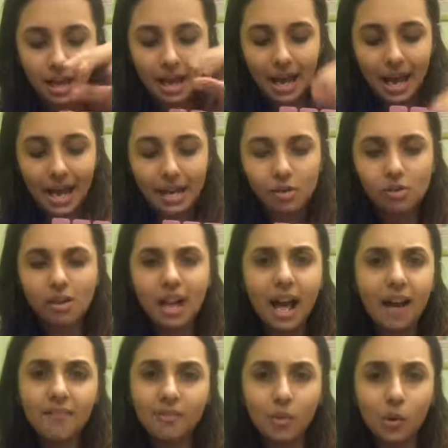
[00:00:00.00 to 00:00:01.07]
I don't
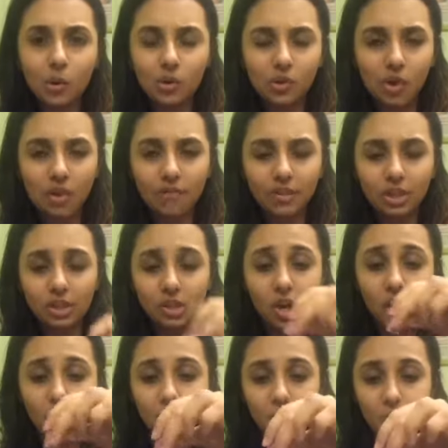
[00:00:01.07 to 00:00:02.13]
have cold coffee. It's
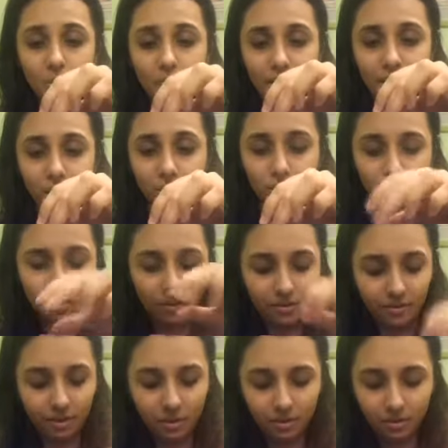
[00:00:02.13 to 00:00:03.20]
not me who has cold coffee.